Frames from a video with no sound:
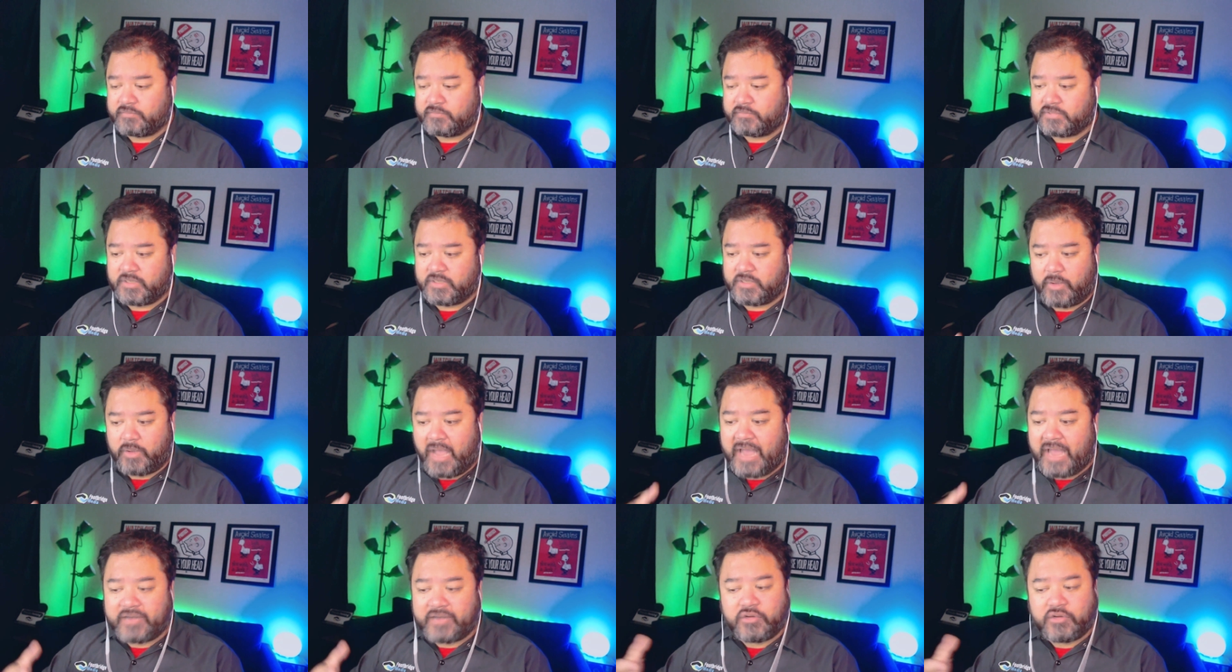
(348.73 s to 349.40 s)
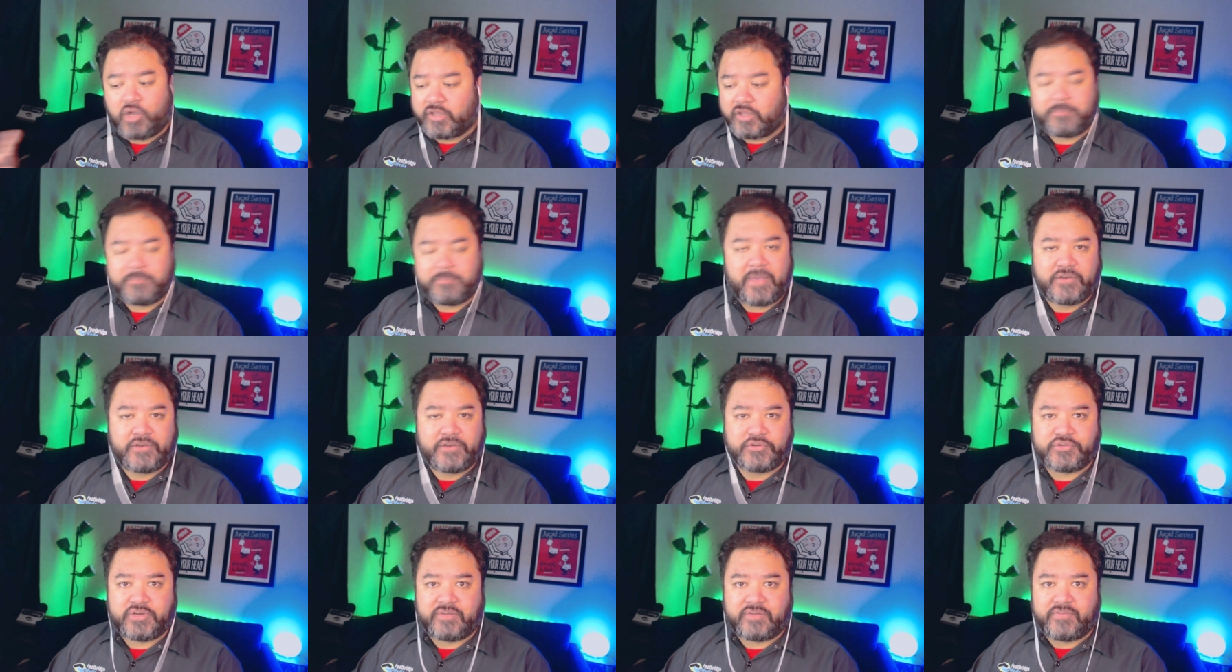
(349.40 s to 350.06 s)
So I'd call it a
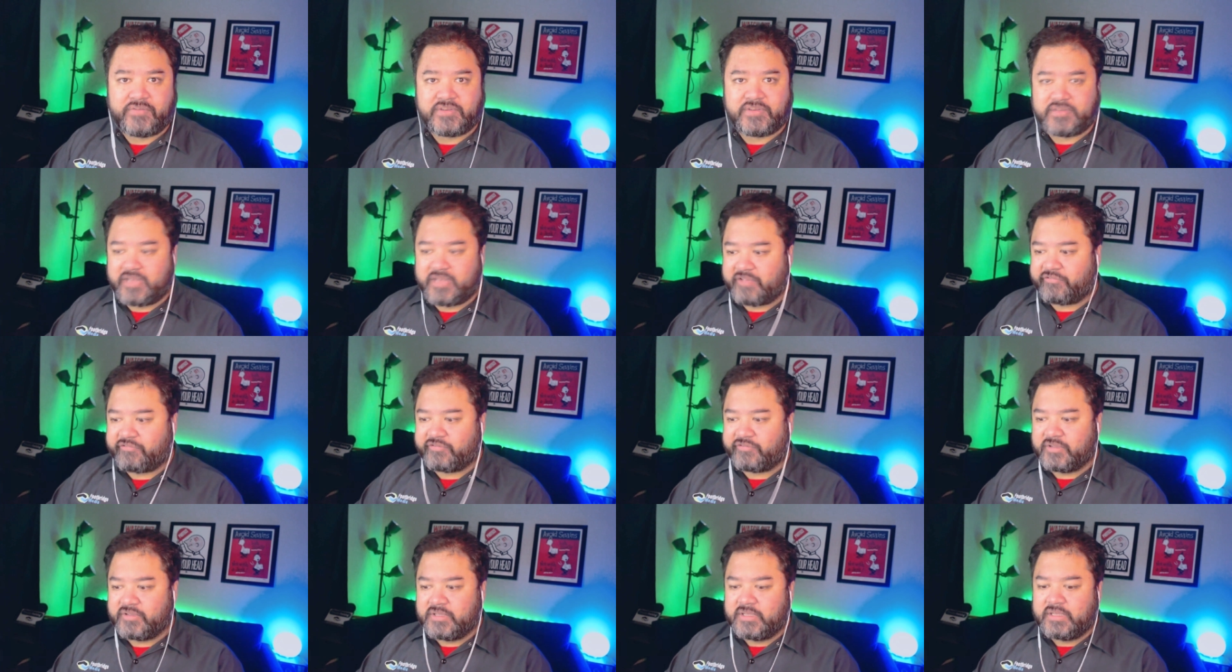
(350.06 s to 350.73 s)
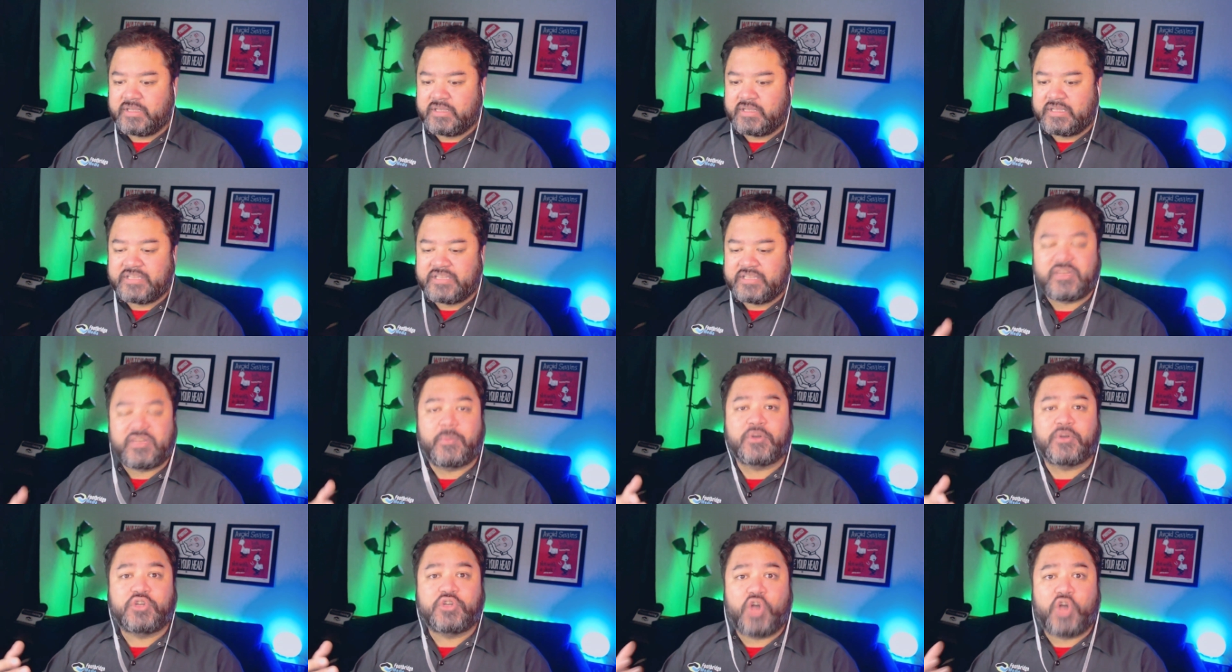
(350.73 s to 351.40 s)
major service if
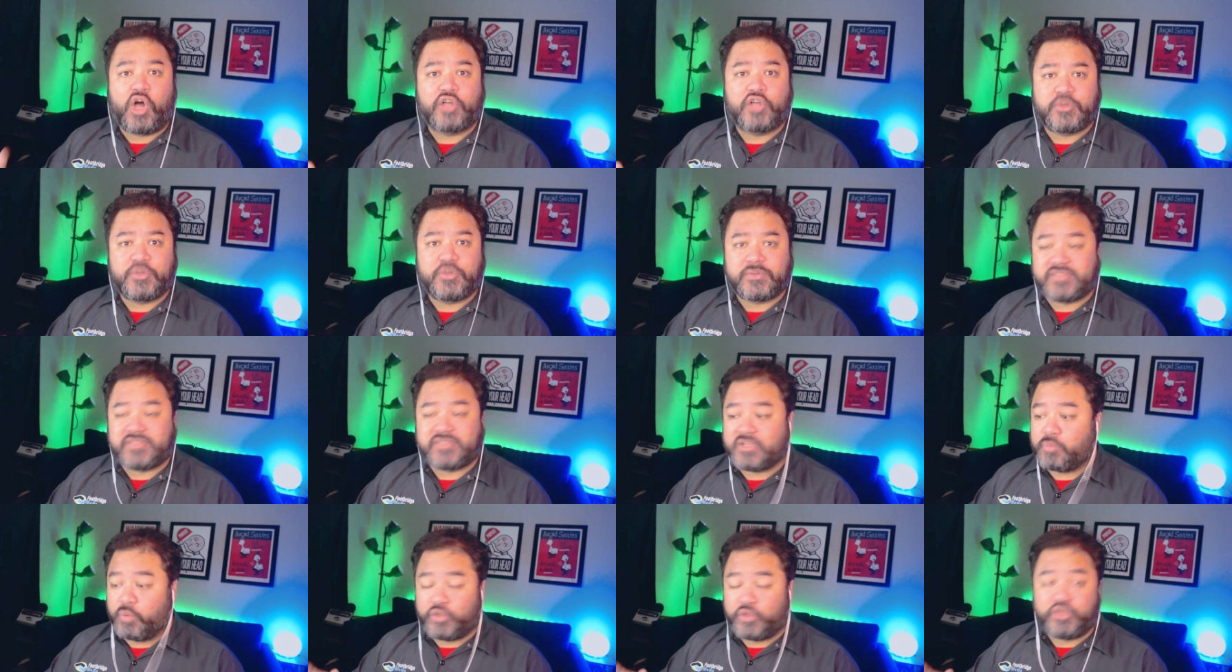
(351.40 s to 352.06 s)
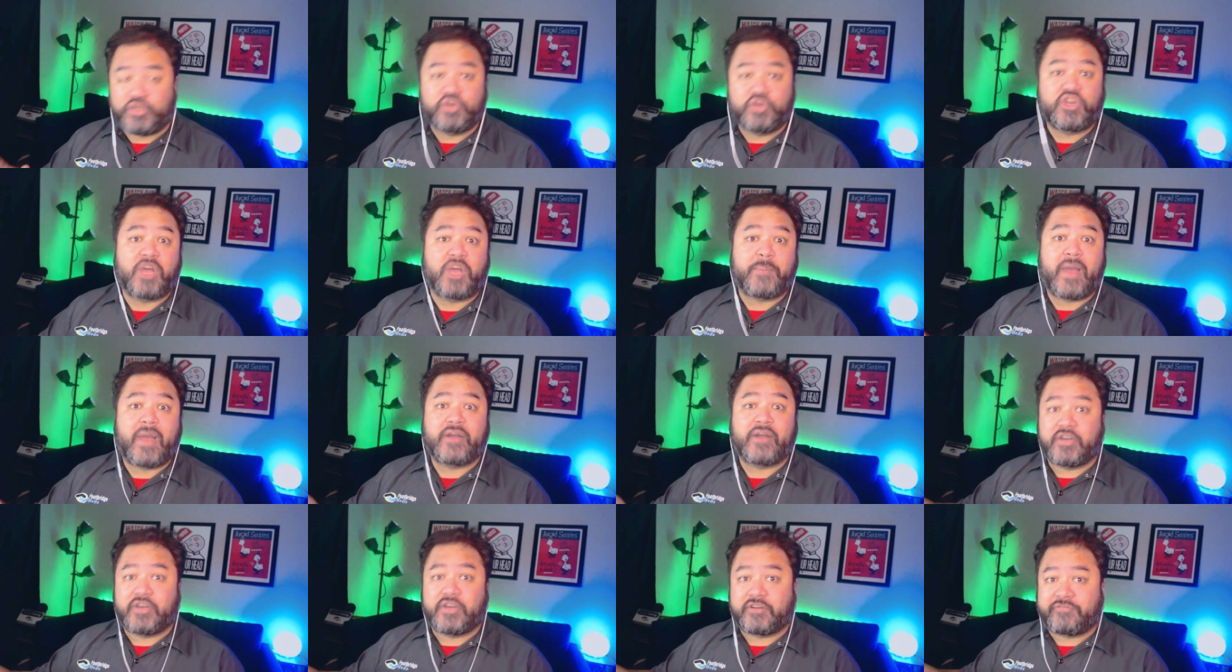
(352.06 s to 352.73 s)
someone called you and said, "Will you come
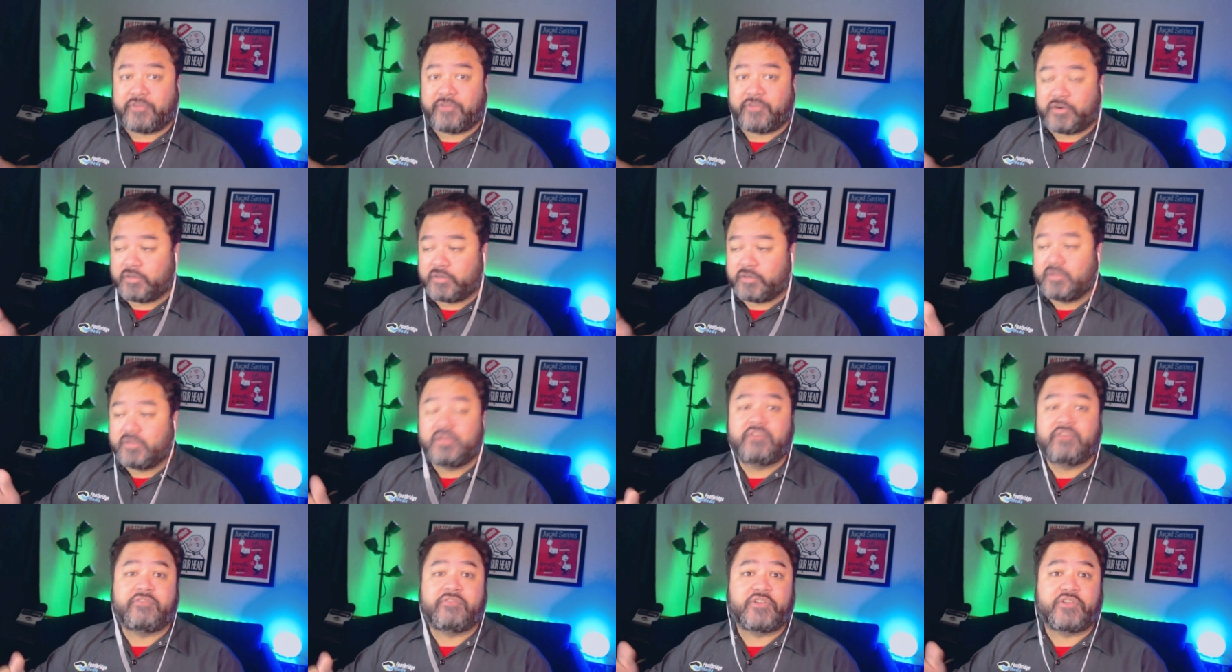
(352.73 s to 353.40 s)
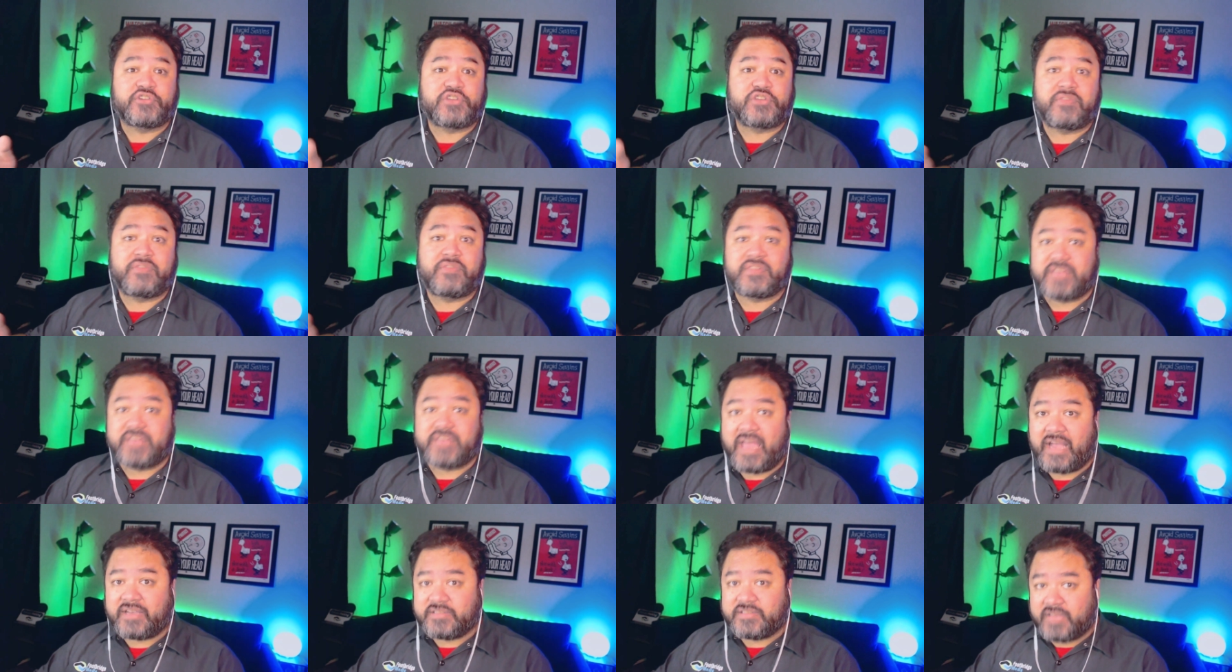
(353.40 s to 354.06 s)
out here for for service
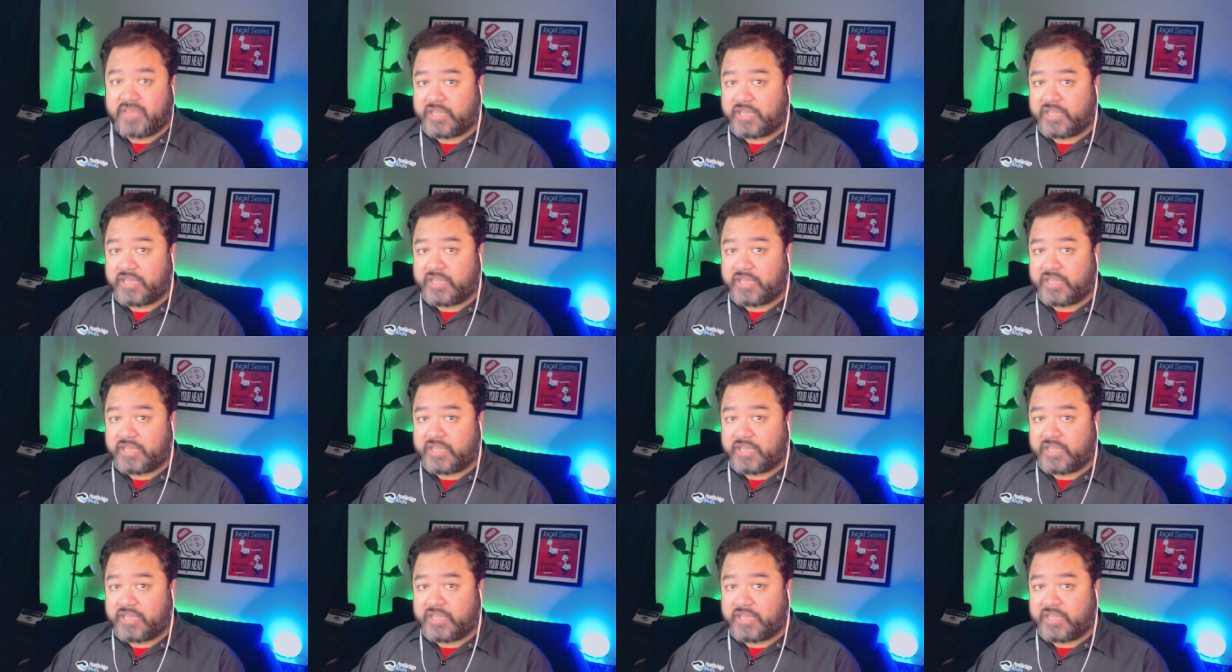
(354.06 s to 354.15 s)
X?"